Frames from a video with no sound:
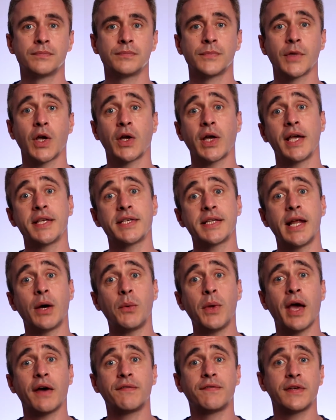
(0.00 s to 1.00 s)
Okay, so now
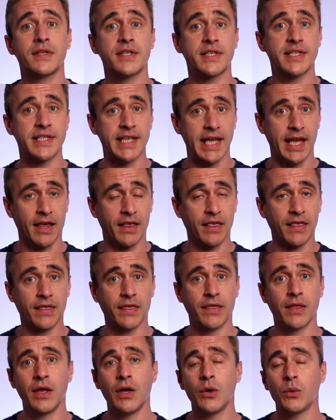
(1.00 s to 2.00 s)
we have
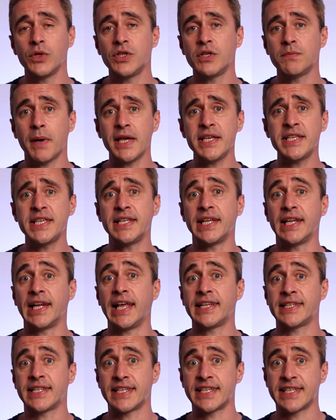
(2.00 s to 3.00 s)
sixth, which is basically the
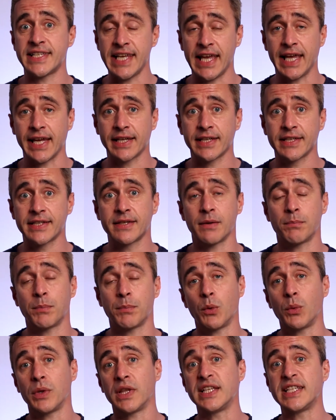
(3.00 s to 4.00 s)
letter 6,
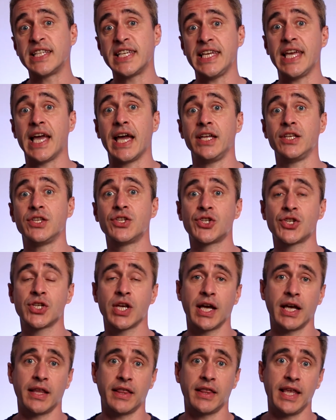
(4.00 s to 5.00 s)
but with a th
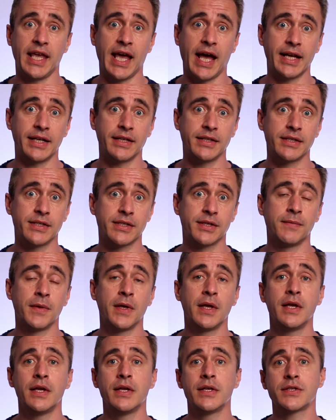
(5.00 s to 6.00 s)
at the end.
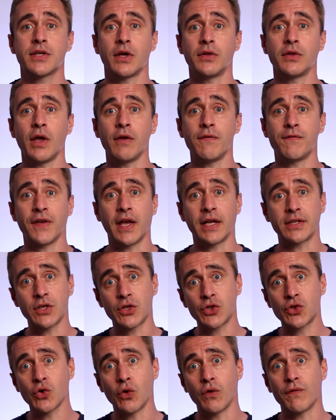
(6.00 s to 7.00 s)
So don't forget, it's a
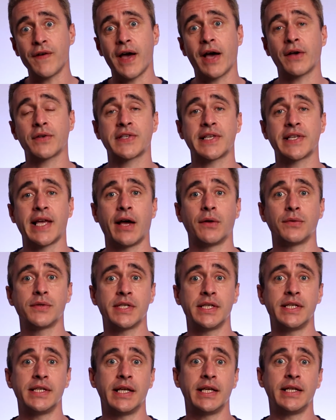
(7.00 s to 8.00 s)
short vowel sound
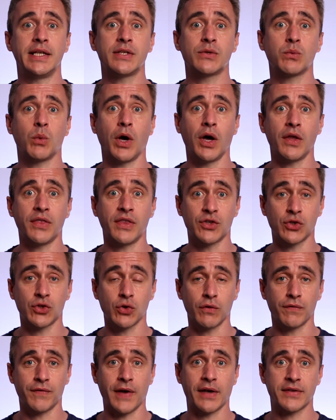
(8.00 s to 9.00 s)
in this word, the
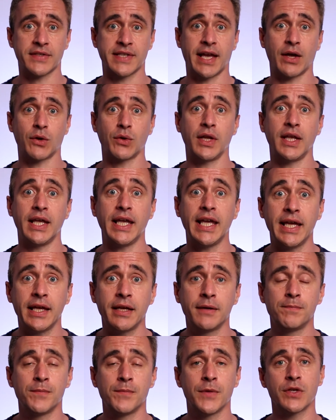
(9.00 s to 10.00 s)
short vowel sound,
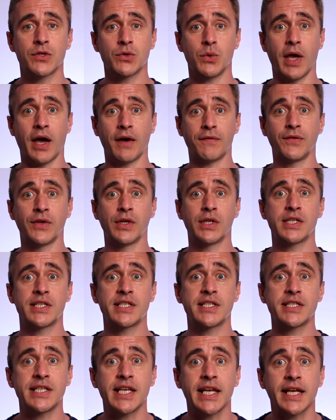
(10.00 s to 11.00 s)
I. So we have
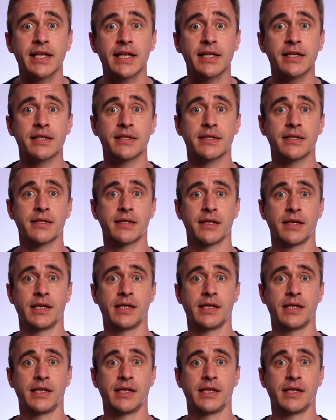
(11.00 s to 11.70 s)
sixth.